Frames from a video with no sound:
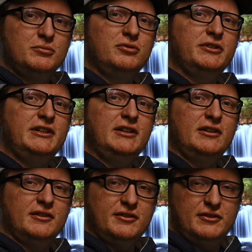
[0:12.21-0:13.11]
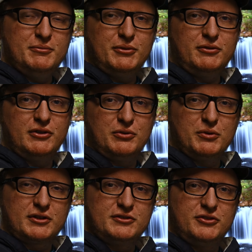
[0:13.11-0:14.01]
Pretty simple and
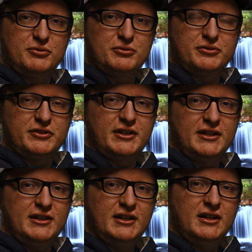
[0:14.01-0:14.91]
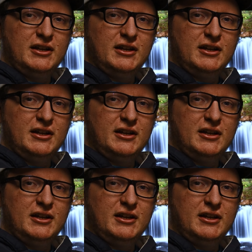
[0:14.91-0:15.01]
quick tutorial today.